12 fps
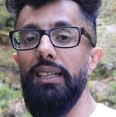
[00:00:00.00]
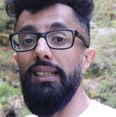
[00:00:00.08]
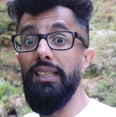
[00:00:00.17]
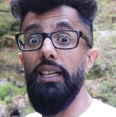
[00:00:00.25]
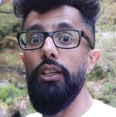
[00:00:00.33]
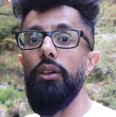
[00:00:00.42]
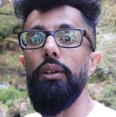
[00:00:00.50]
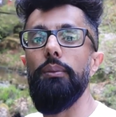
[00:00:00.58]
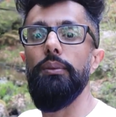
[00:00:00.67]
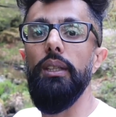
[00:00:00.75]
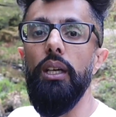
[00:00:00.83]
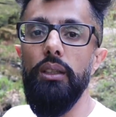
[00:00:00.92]
and then carry on.
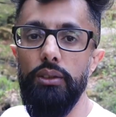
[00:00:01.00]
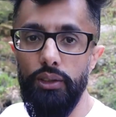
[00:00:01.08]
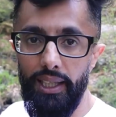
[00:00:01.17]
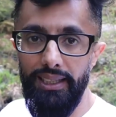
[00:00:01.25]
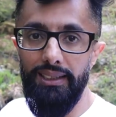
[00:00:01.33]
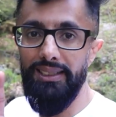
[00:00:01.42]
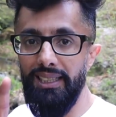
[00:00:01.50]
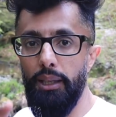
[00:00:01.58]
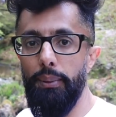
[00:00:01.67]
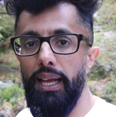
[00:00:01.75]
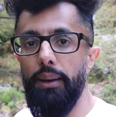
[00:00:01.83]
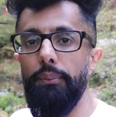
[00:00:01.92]
Right, see you
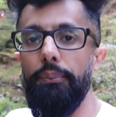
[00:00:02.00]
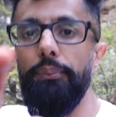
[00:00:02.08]
in a minute.